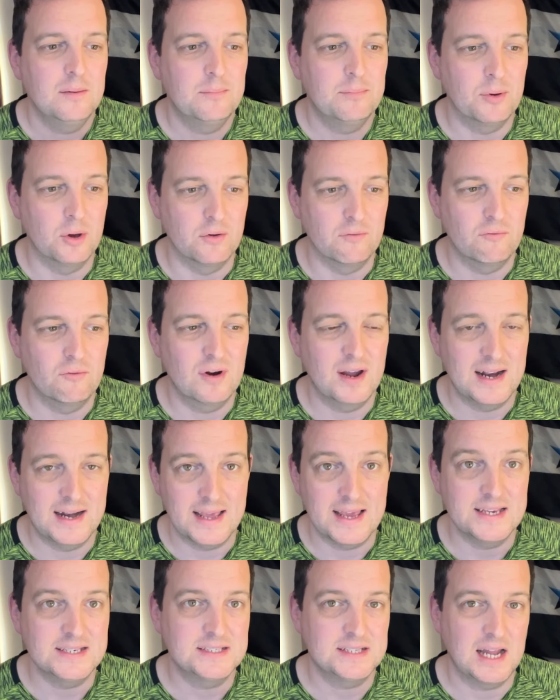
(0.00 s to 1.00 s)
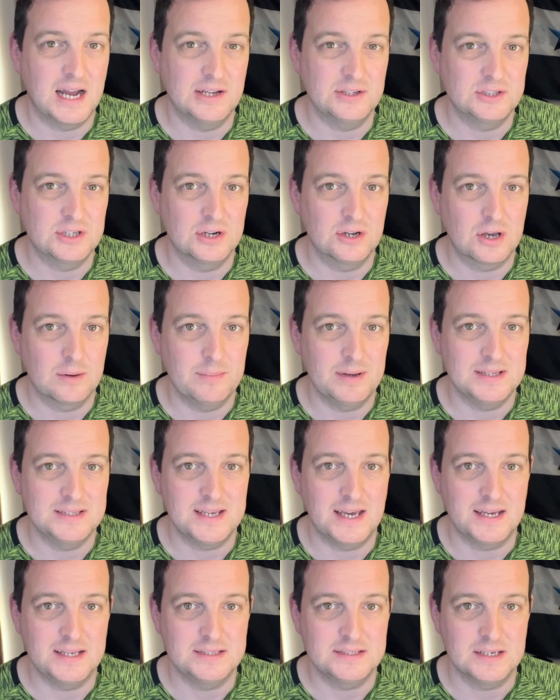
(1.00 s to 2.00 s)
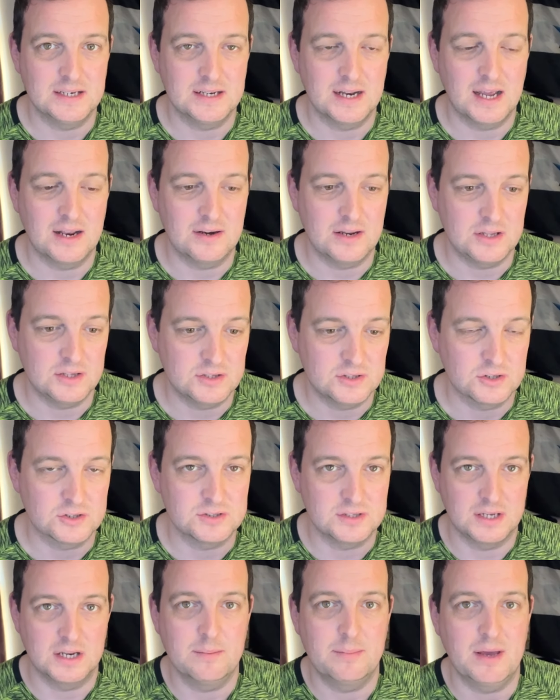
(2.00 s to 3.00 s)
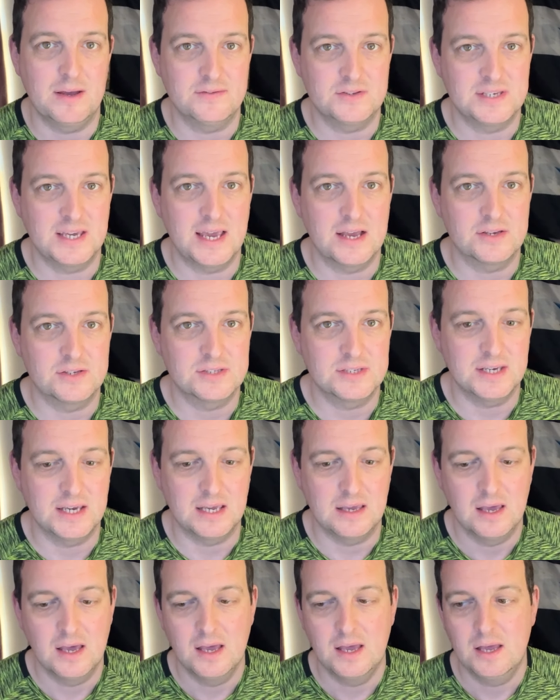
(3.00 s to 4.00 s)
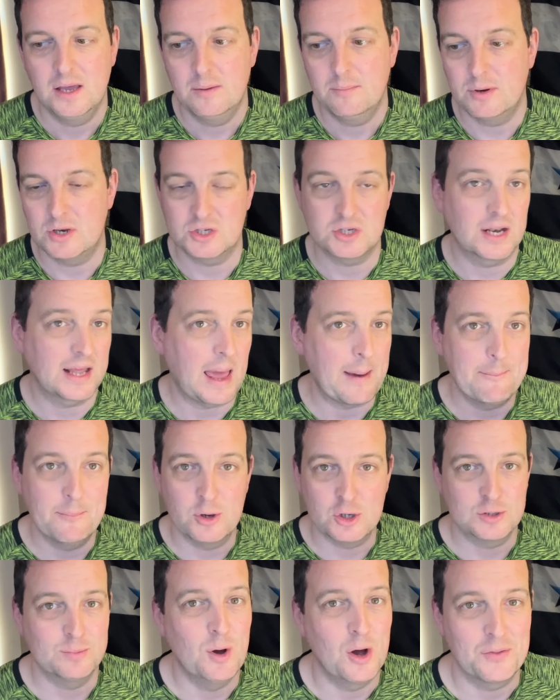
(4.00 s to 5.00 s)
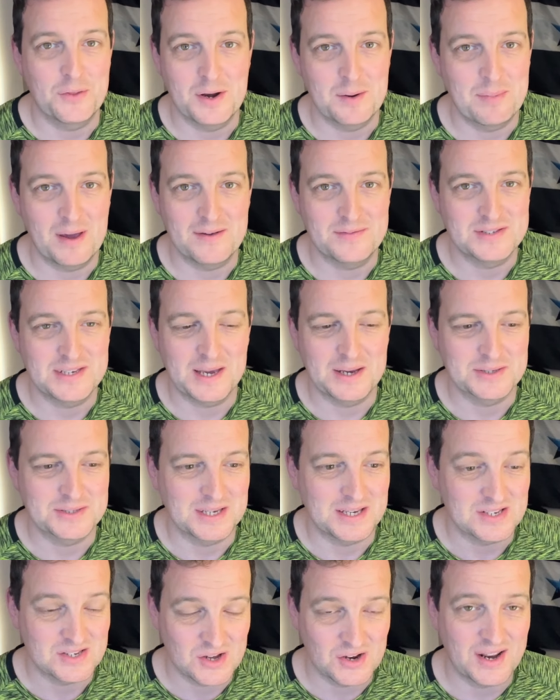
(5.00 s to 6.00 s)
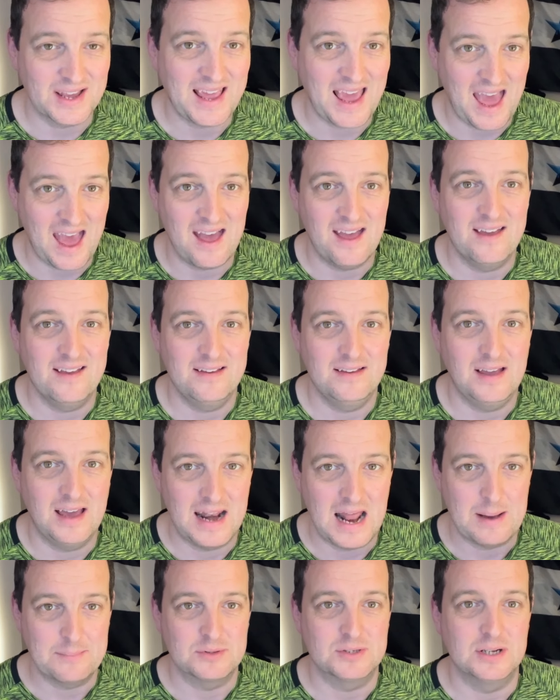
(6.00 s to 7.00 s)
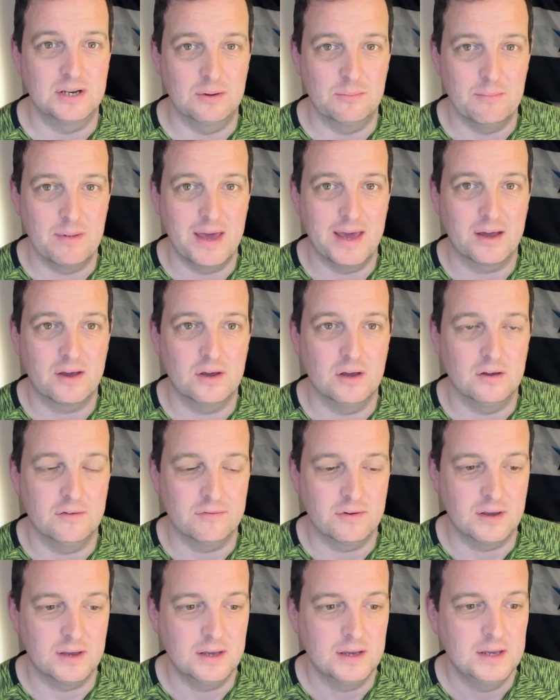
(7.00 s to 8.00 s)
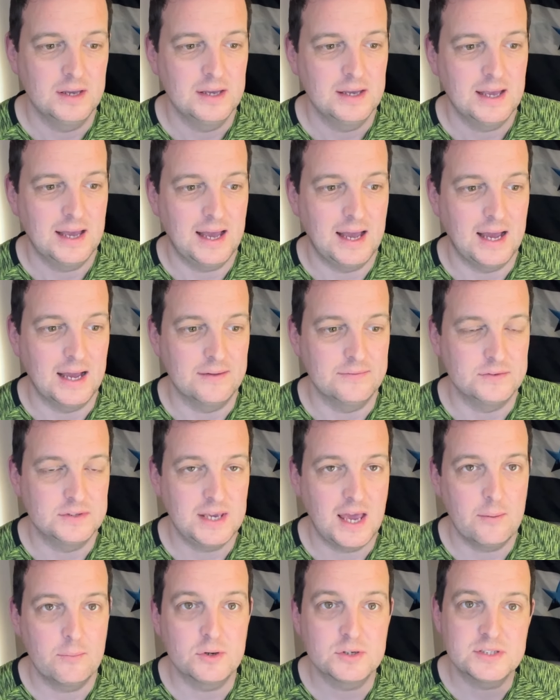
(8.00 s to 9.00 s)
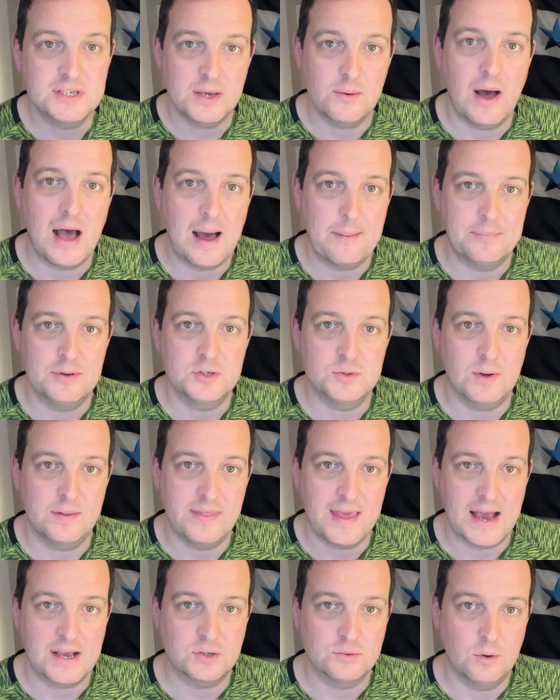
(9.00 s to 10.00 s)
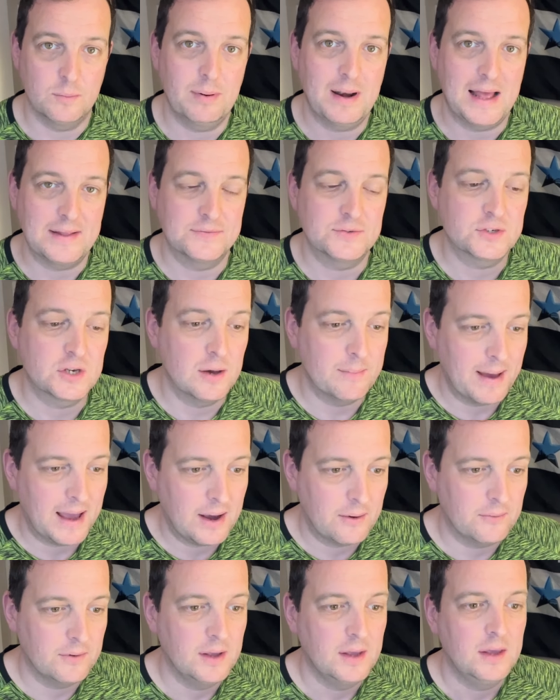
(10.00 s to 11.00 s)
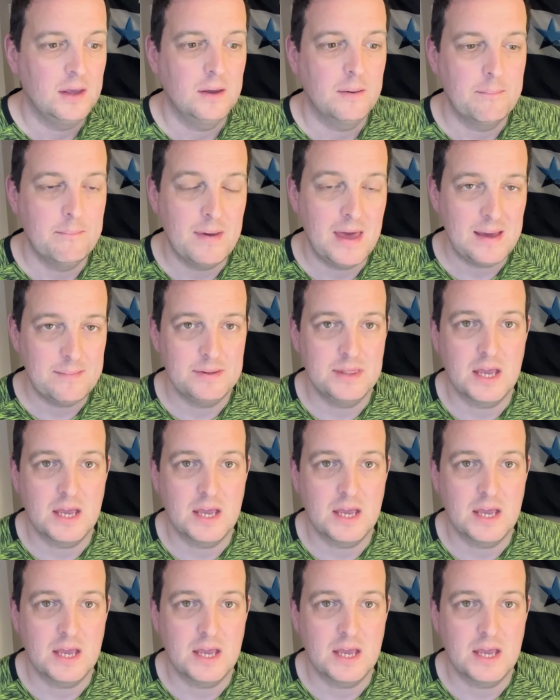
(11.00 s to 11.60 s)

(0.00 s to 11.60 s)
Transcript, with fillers: but really it is starting to look a bit dated and it does need a bit of T L C, but it's going to get much more than a bit of T L C. It's going to get an absolute makeover. And yeah, we'll see what happens when the actual plans come out. Maybe